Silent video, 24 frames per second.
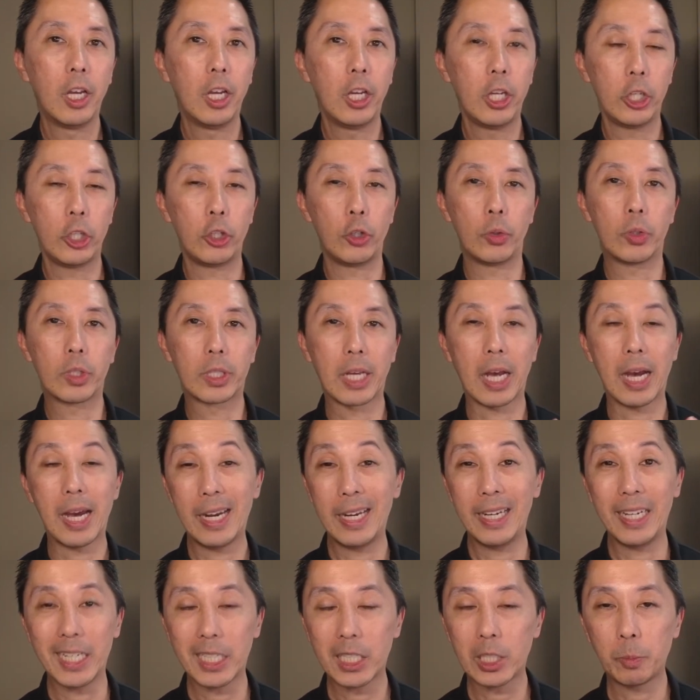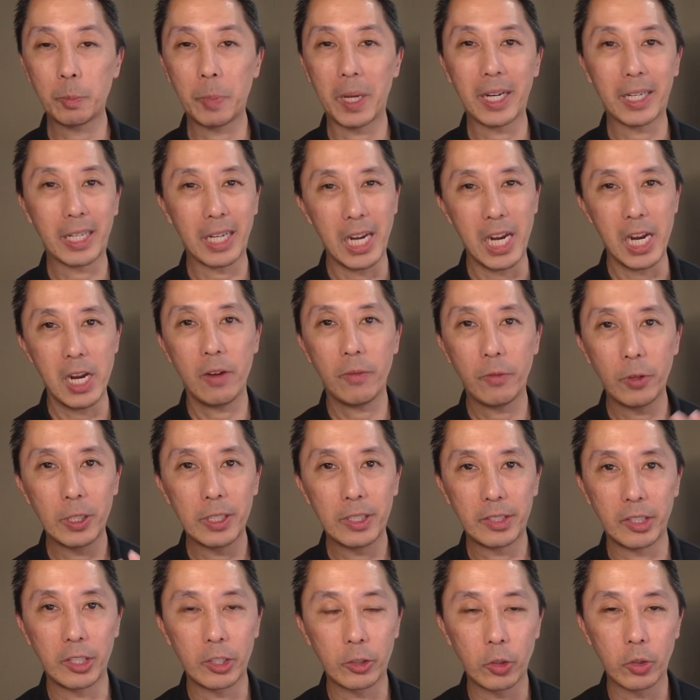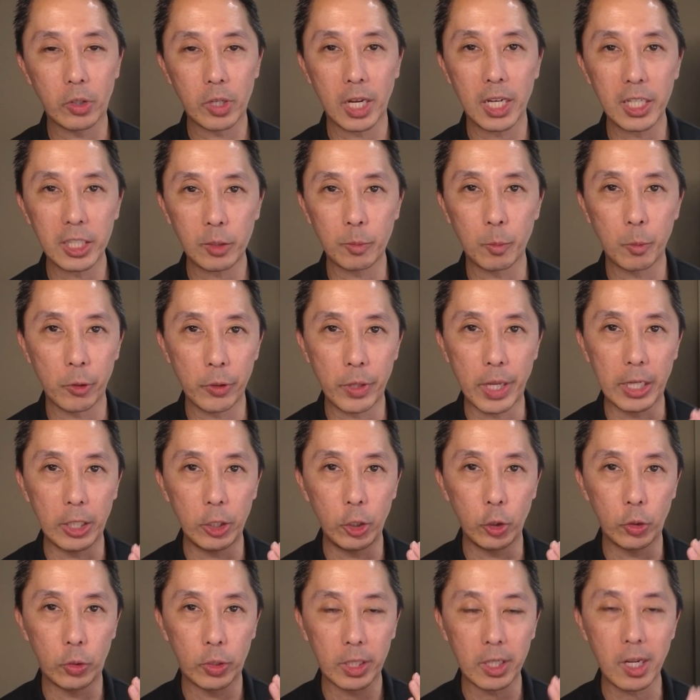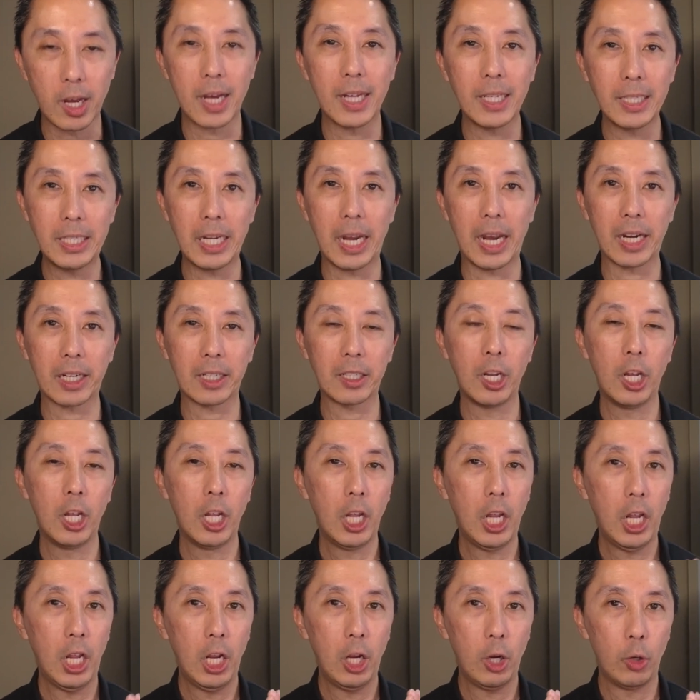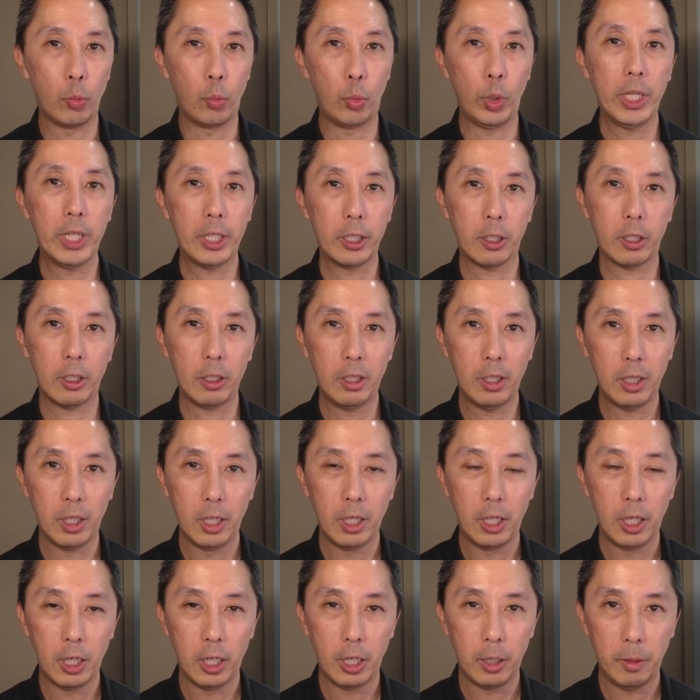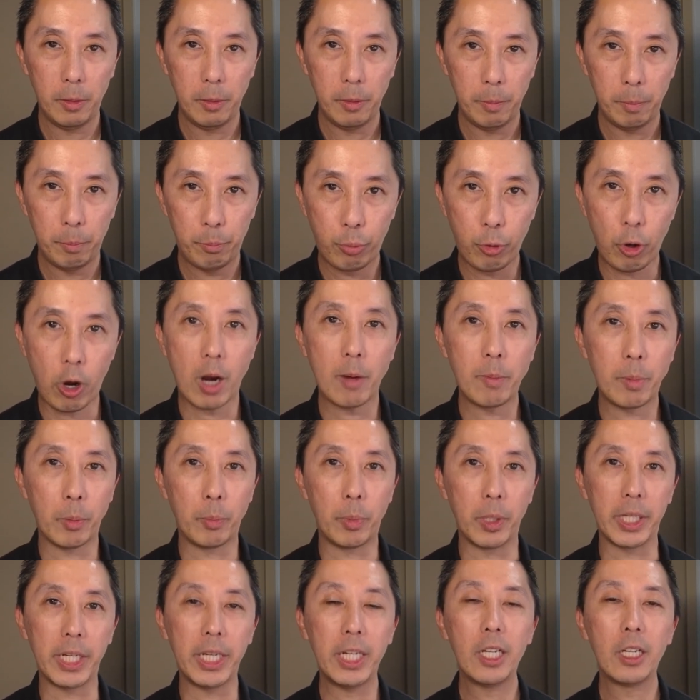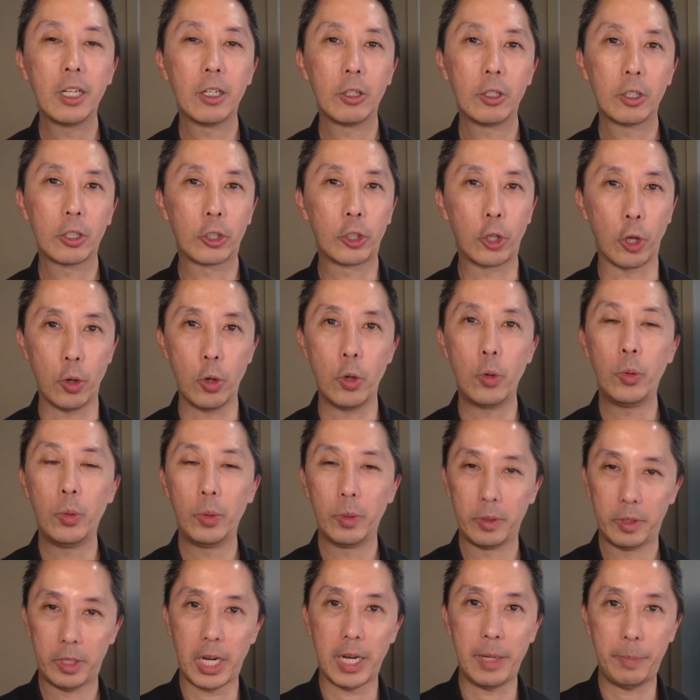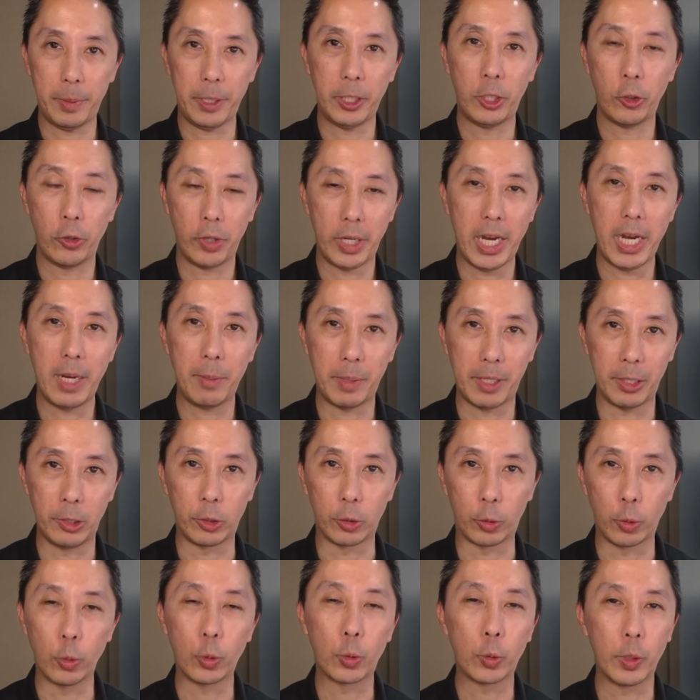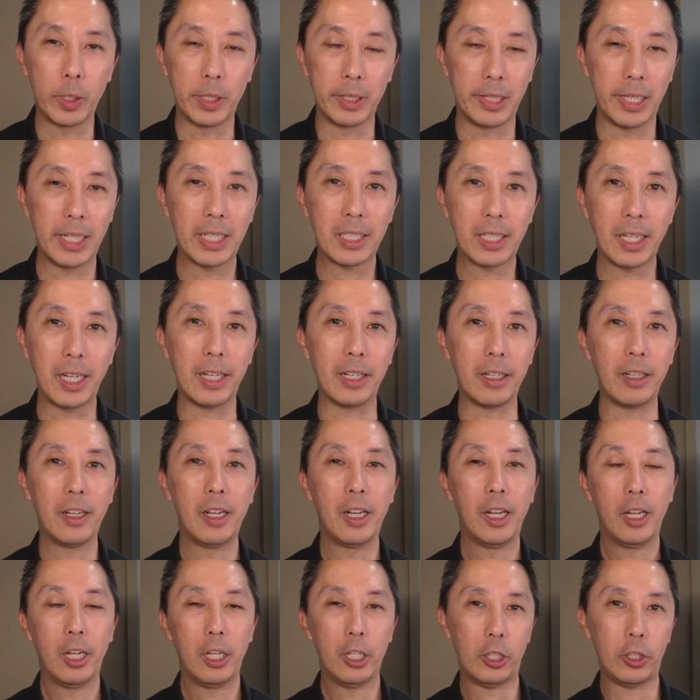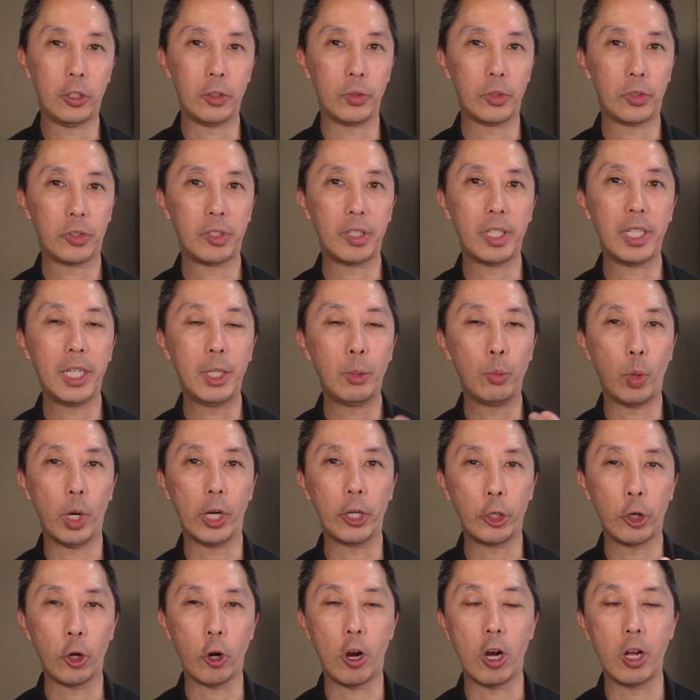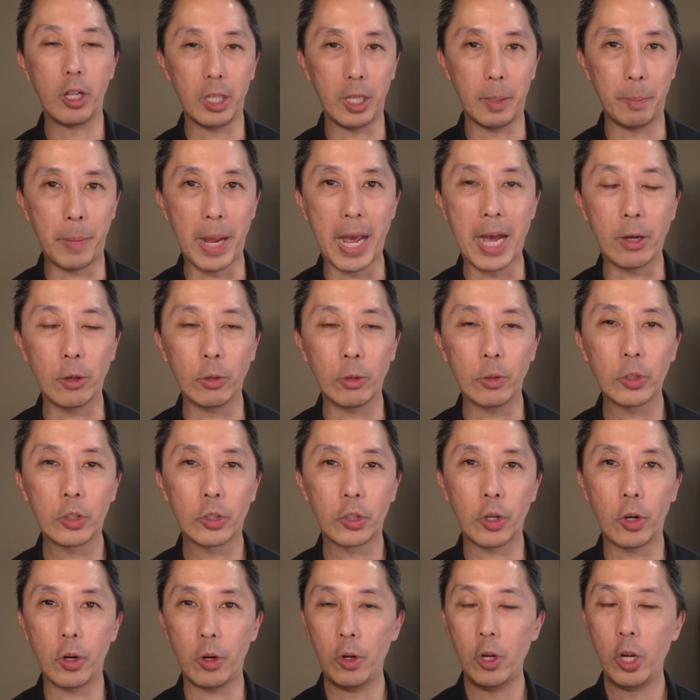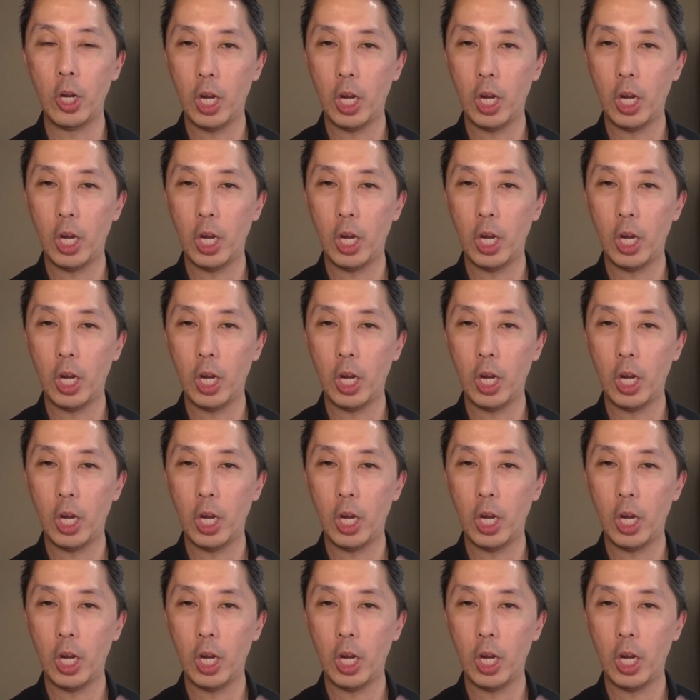you got to expect every single customer that you contact will probably go type in your name in Google and LinkedIn to see what you're all about. So